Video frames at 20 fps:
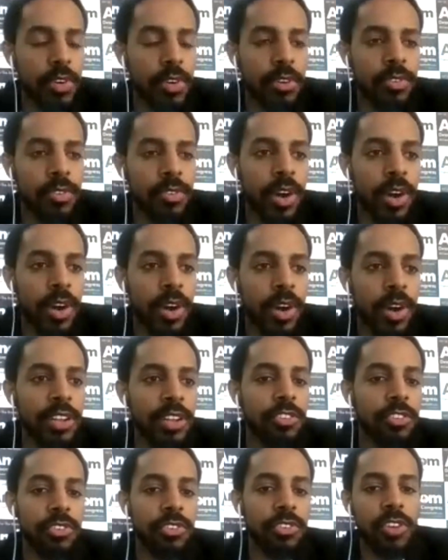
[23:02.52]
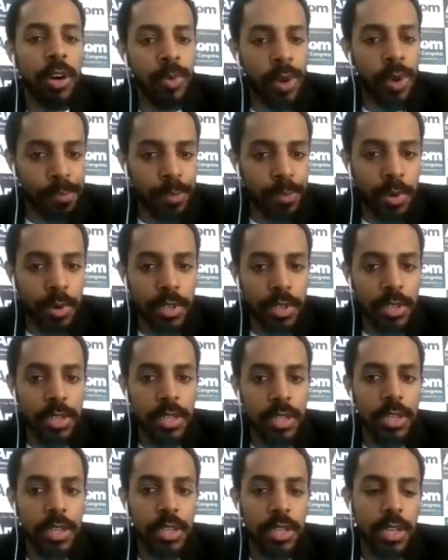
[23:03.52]
renters are rent burdened.
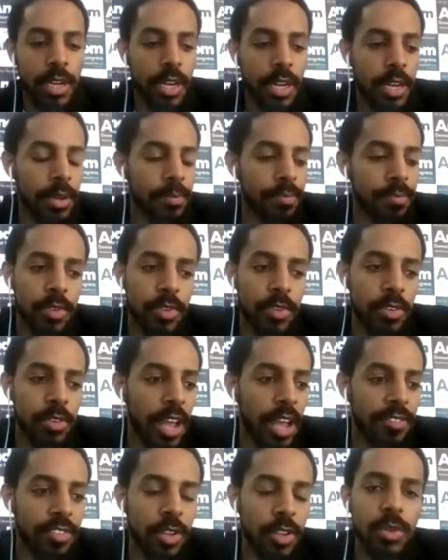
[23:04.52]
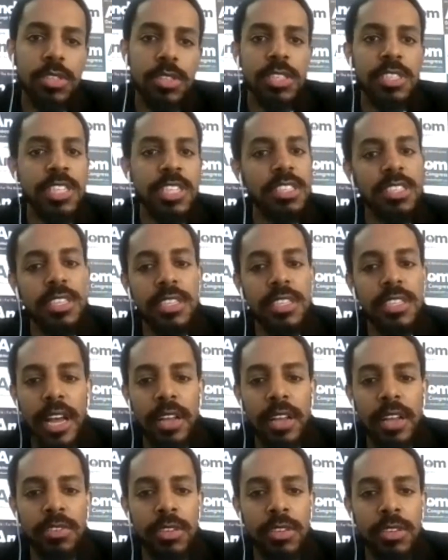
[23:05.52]
You have close to
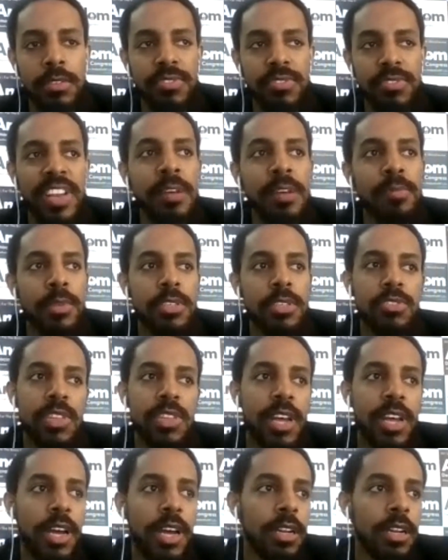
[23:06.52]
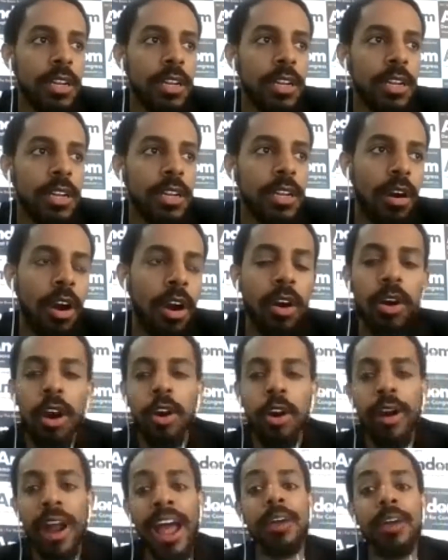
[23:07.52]
60,000 families that
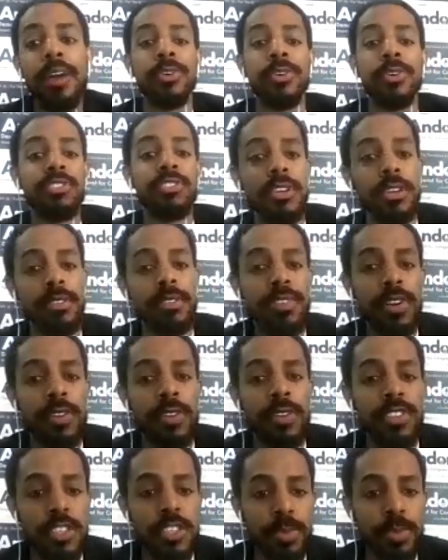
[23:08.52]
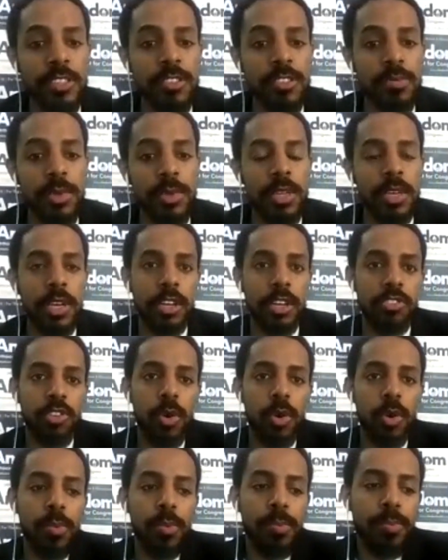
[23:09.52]
are at risk of displacement.
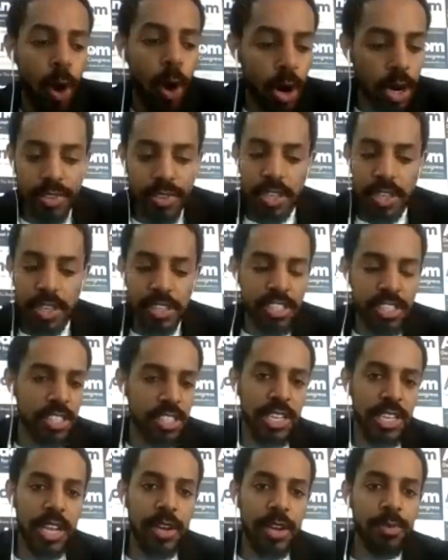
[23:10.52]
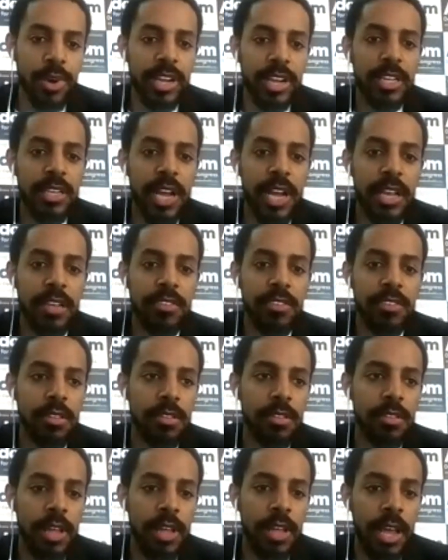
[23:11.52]
So part of it is just, again, recognizing
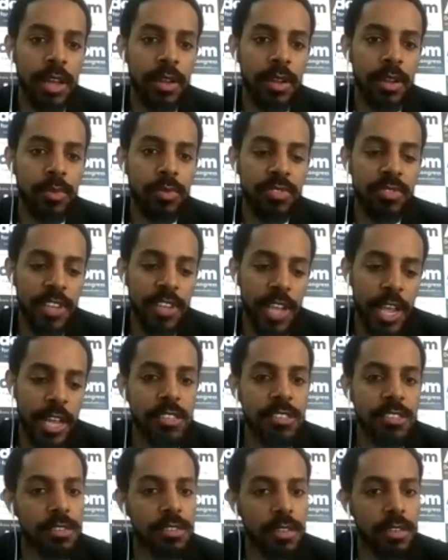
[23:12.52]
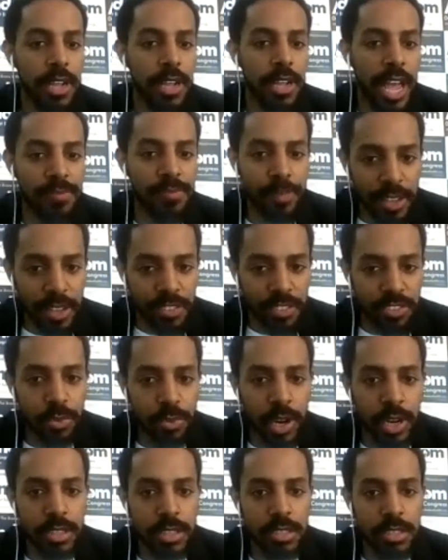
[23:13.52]
that tenants have basic
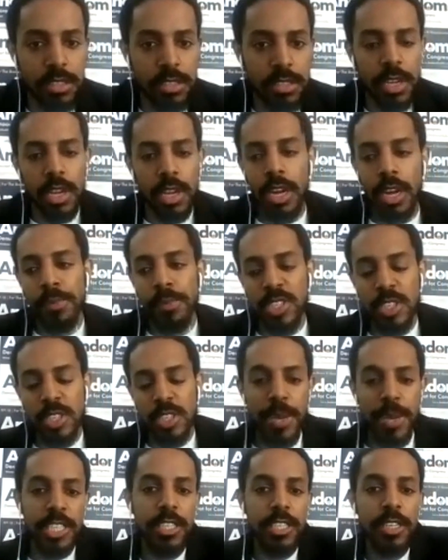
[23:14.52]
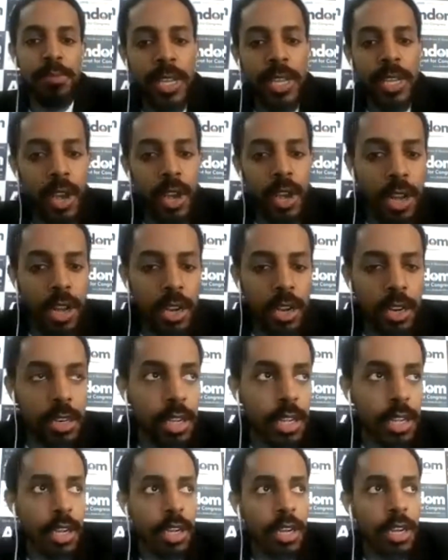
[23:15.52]
rights, especially being on
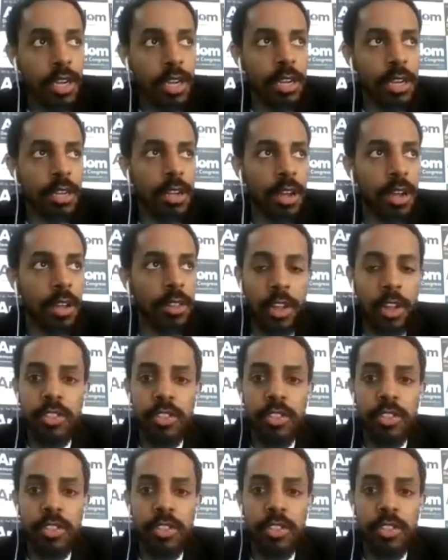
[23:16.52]
the